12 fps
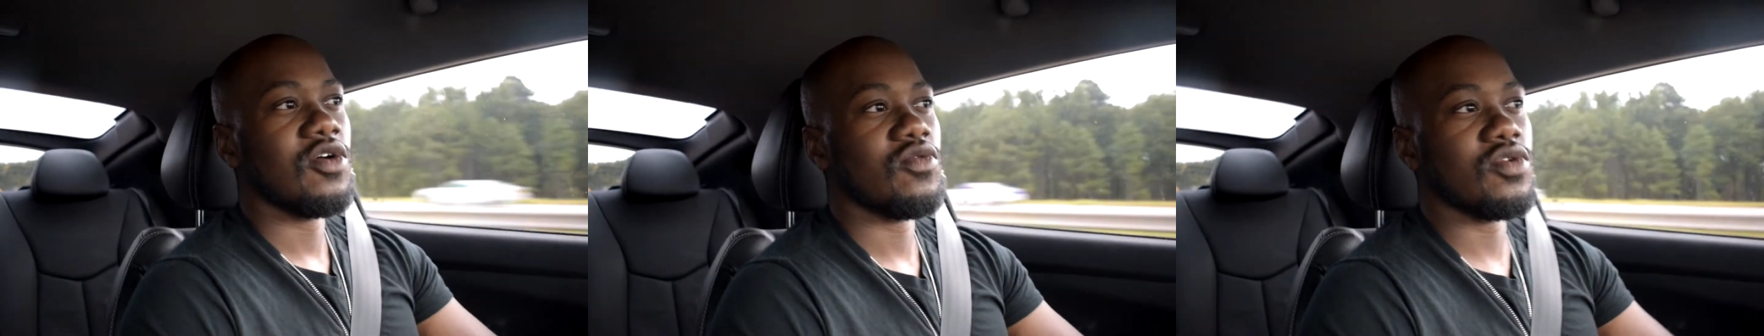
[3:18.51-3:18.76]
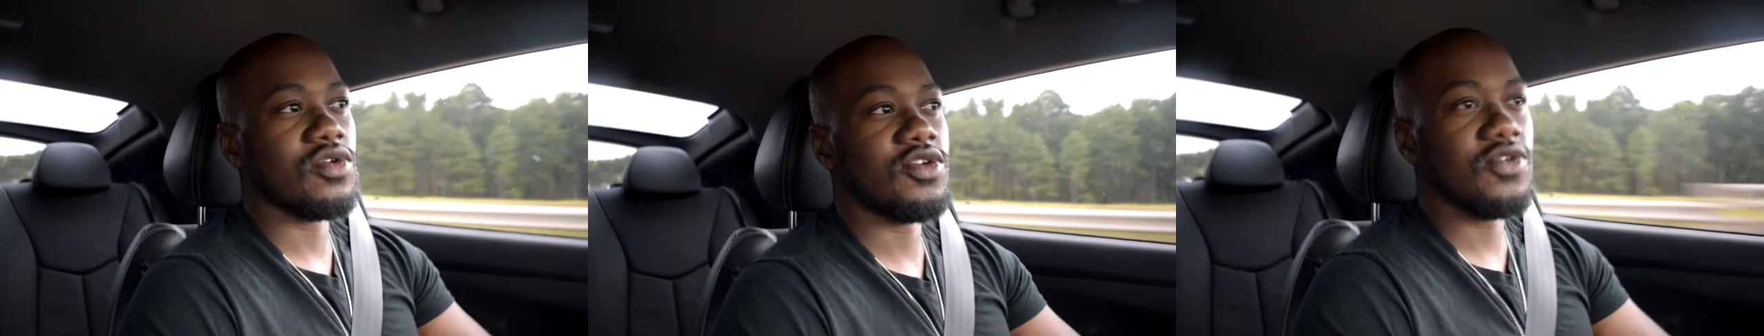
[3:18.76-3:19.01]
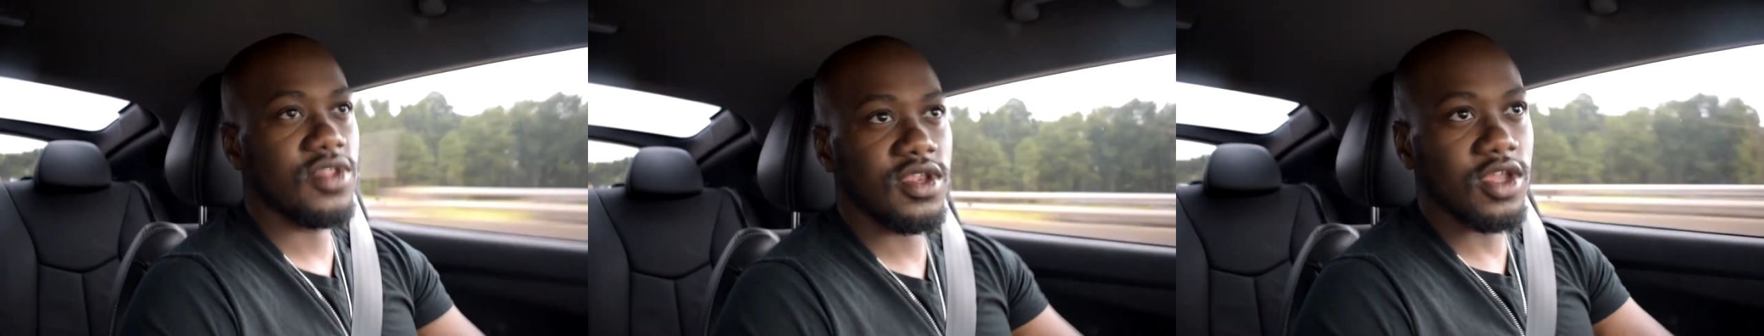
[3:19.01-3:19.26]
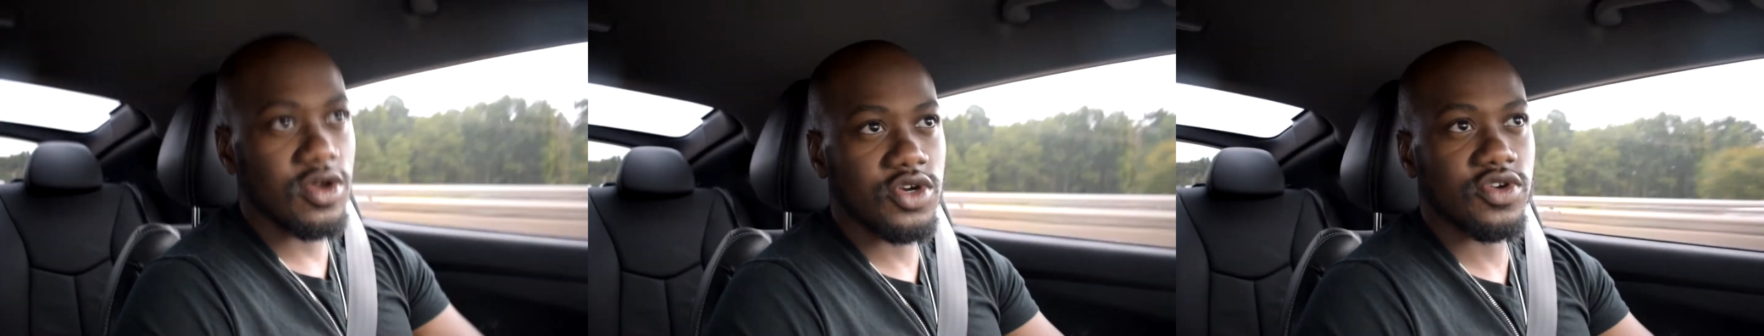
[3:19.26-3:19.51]
we'll do the
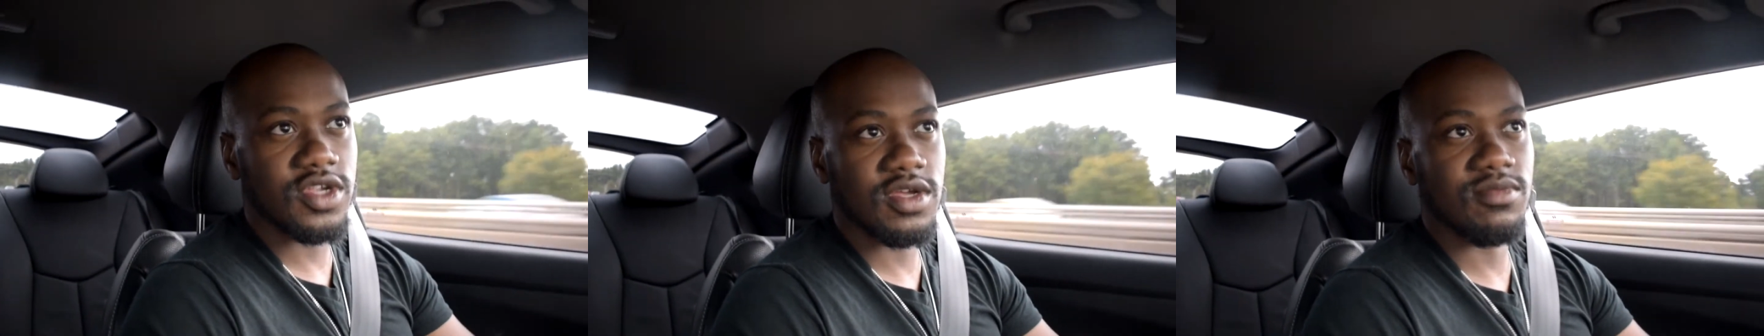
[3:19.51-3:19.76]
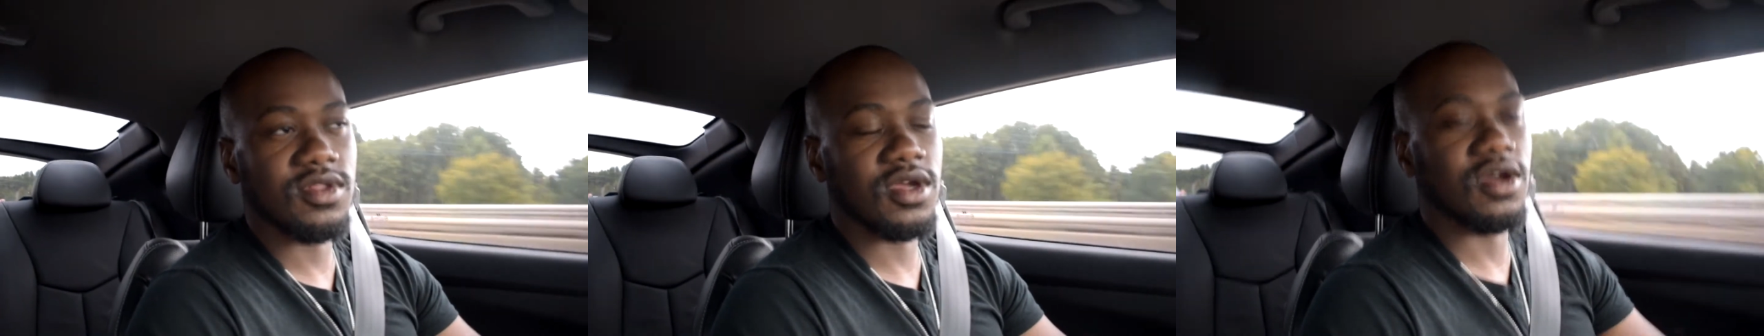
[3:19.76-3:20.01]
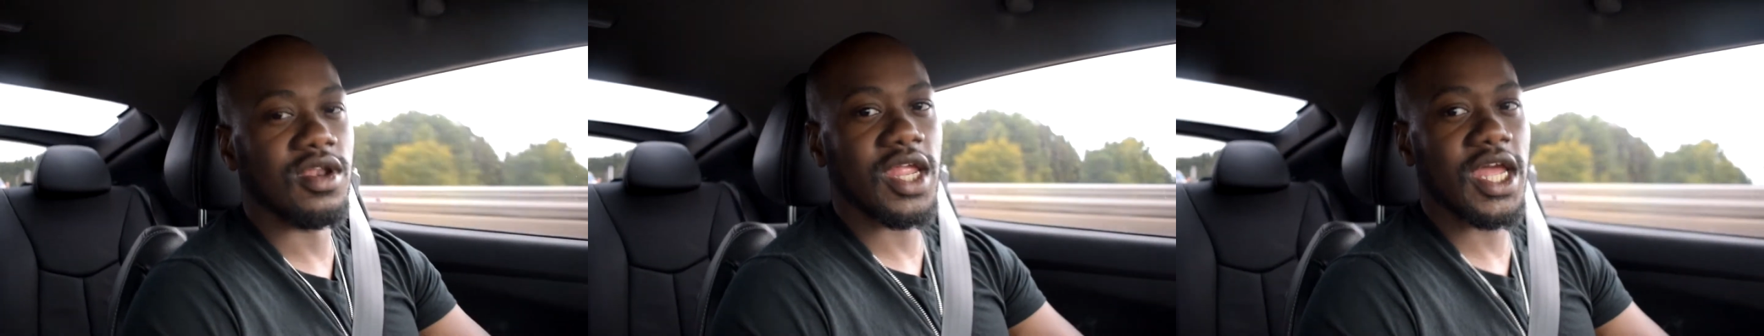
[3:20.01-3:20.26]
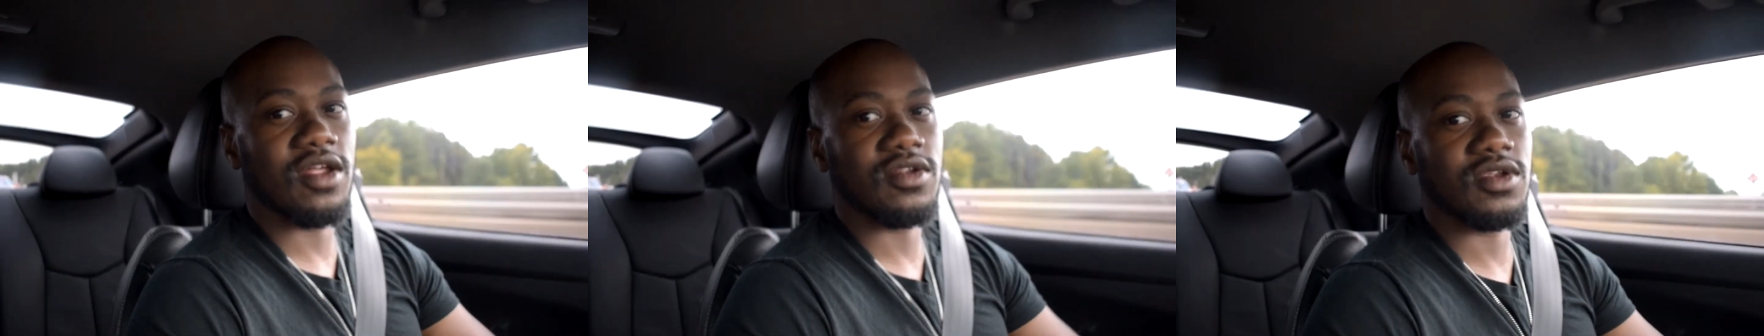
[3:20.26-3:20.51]
no trim look on the
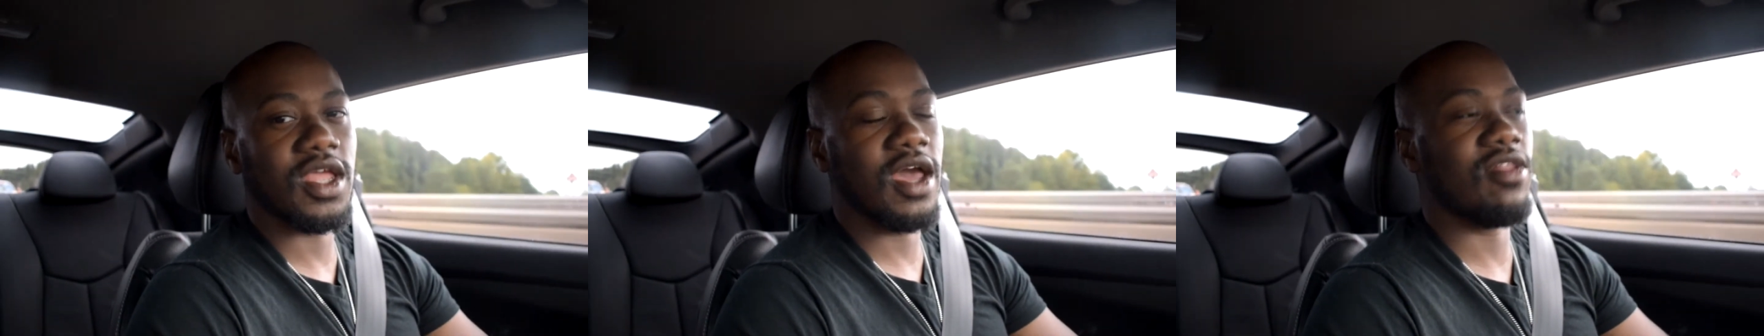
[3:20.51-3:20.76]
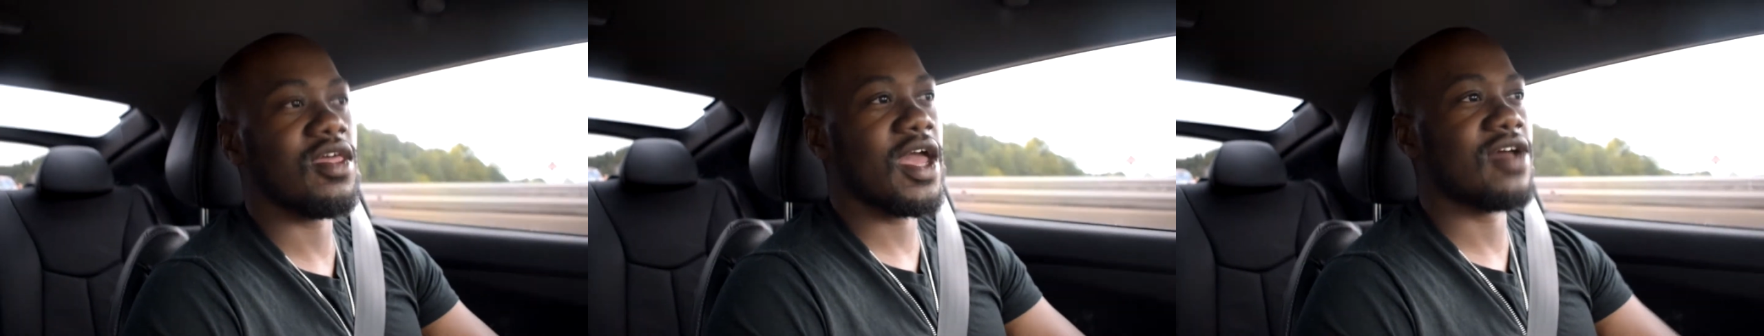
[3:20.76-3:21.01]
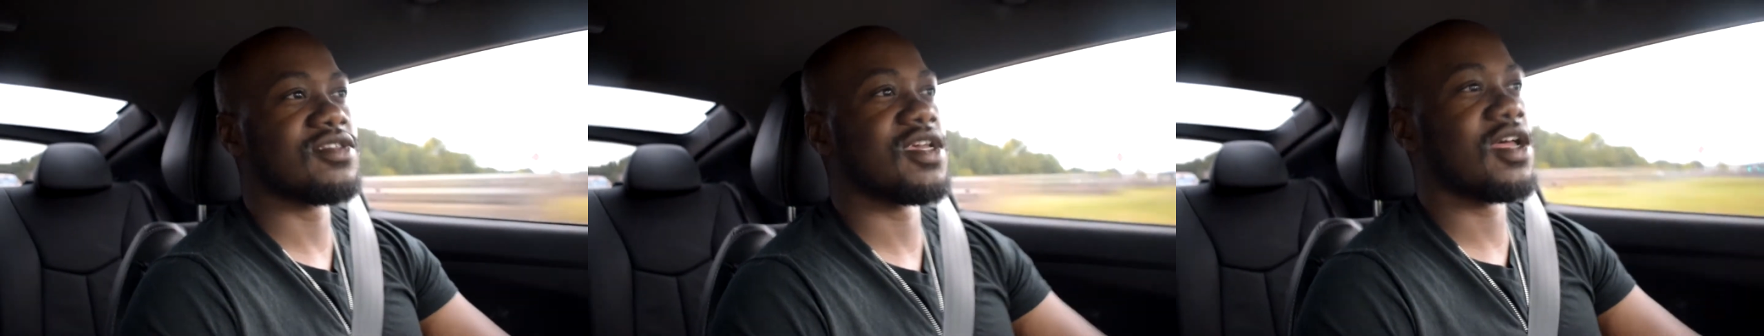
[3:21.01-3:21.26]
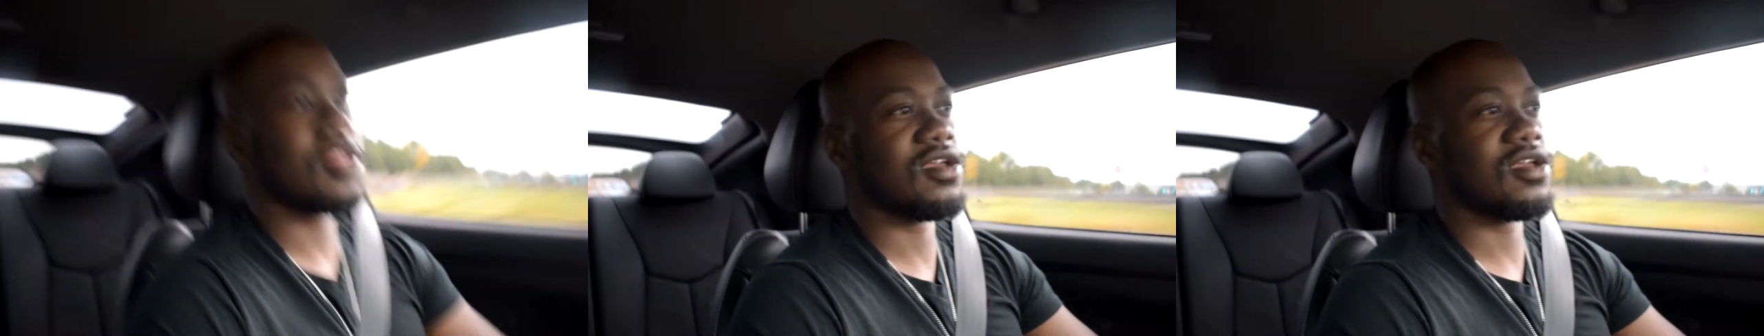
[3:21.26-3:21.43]
outside of